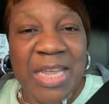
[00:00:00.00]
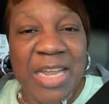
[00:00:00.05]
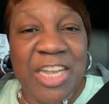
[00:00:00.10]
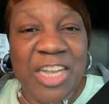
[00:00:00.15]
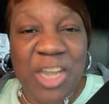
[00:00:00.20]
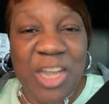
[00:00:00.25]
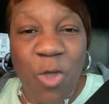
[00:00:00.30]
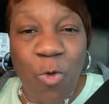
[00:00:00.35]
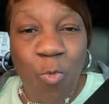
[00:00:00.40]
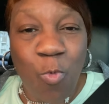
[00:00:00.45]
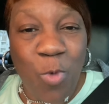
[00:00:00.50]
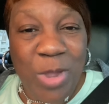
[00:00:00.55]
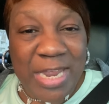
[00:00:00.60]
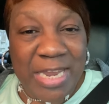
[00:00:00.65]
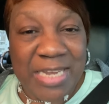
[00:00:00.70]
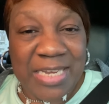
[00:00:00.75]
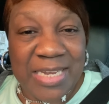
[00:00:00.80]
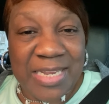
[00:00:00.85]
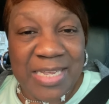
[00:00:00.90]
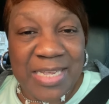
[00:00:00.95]

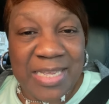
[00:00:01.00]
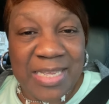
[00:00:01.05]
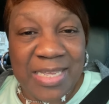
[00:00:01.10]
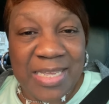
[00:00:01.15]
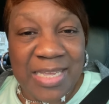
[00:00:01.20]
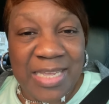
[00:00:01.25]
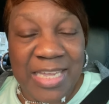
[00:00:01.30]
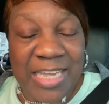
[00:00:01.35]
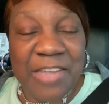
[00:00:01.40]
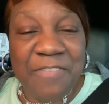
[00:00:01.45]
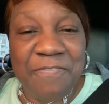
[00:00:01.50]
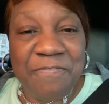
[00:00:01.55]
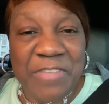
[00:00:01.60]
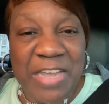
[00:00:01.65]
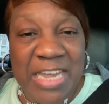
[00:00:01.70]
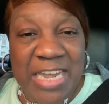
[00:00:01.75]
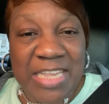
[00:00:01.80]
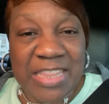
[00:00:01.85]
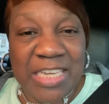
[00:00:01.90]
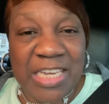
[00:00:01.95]
Knowing in
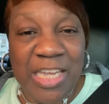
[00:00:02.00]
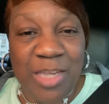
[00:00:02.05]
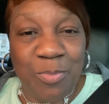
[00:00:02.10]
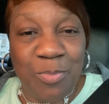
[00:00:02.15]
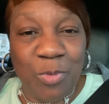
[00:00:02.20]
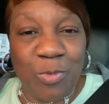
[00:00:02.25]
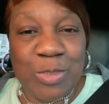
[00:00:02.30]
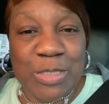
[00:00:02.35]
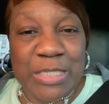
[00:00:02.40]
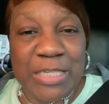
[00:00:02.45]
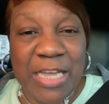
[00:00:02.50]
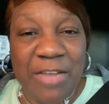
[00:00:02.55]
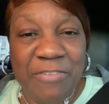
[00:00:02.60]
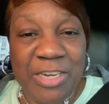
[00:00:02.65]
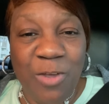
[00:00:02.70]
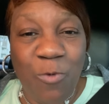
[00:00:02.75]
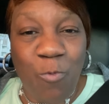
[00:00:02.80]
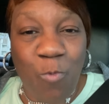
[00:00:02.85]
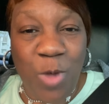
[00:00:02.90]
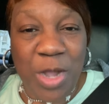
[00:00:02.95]
faith, the Hebrews
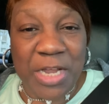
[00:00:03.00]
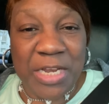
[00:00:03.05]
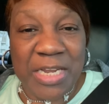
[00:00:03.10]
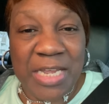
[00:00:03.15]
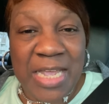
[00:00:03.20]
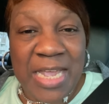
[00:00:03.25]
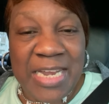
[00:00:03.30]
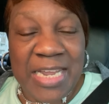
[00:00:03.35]
11 and 1,